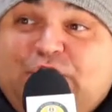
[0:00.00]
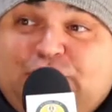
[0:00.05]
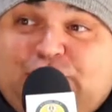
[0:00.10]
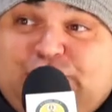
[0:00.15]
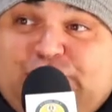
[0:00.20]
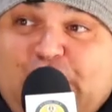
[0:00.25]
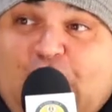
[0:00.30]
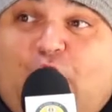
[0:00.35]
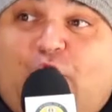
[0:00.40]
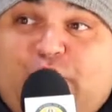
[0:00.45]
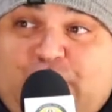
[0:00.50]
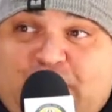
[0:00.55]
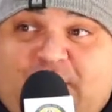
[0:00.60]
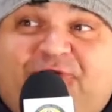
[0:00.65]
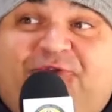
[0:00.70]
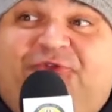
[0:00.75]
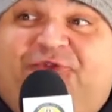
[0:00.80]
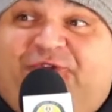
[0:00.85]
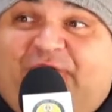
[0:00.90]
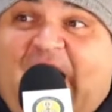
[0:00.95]
show your
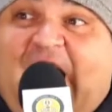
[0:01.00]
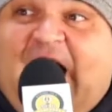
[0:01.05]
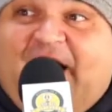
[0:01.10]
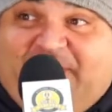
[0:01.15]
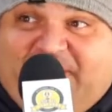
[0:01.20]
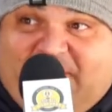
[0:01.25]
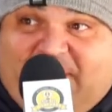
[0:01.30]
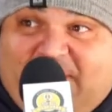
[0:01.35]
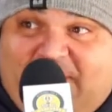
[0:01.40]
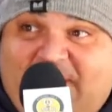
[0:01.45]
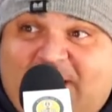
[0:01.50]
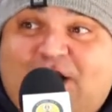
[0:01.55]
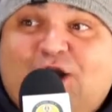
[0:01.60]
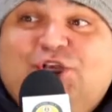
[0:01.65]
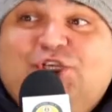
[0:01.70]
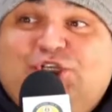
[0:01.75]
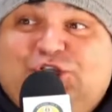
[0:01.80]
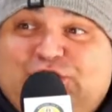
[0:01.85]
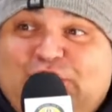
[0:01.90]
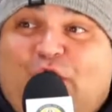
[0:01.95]
father
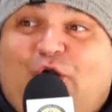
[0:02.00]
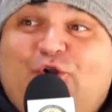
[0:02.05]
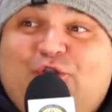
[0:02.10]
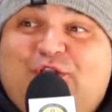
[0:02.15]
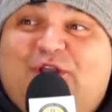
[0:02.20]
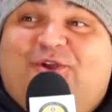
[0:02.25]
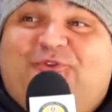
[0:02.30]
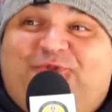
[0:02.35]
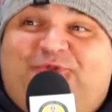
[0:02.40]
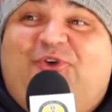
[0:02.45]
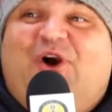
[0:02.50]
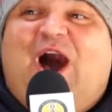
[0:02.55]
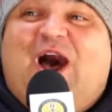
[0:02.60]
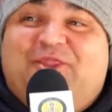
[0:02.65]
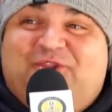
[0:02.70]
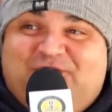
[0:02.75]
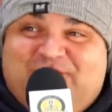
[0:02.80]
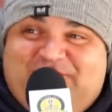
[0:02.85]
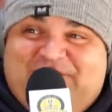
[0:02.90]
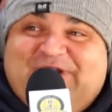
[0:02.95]

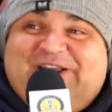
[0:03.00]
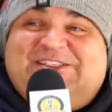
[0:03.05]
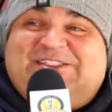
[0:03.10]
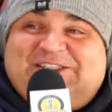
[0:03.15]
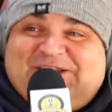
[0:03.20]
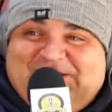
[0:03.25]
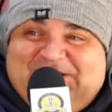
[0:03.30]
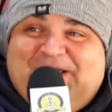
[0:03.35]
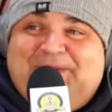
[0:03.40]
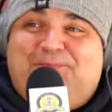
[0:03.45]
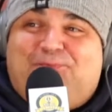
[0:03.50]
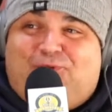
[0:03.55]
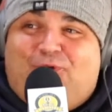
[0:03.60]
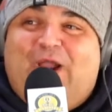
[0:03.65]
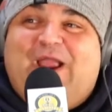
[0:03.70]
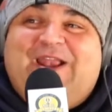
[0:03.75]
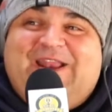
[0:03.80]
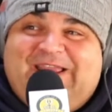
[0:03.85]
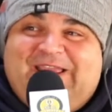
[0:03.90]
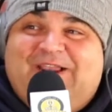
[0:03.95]
this clip
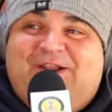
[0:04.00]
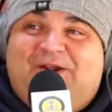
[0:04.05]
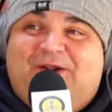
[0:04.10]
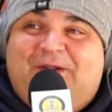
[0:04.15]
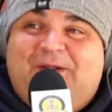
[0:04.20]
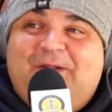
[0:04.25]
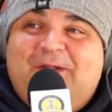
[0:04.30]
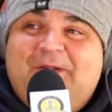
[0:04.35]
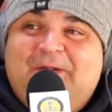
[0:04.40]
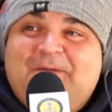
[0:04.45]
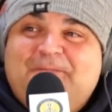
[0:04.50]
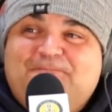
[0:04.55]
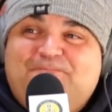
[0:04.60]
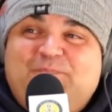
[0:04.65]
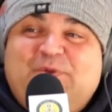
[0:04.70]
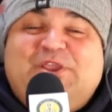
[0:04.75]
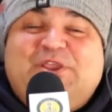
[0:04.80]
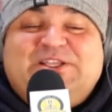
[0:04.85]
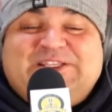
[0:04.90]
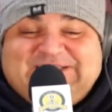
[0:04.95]
right here,
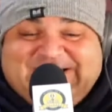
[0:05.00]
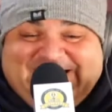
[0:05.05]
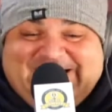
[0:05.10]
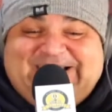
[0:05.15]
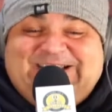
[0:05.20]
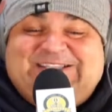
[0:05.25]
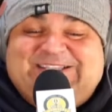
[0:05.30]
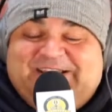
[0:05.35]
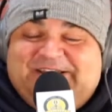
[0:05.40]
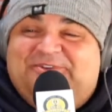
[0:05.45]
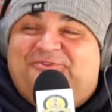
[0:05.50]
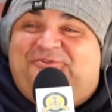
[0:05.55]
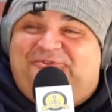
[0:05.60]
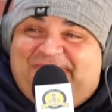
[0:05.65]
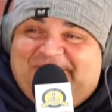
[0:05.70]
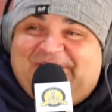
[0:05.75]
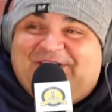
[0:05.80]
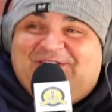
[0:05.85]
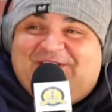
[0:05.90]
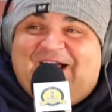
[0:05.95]
because he's going to
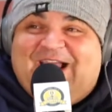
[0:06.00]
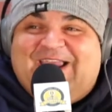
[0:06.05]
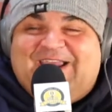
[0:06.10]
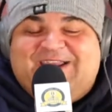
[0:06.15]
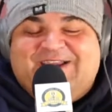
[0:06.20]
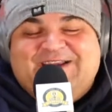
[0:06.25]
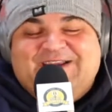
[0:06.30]
feel like...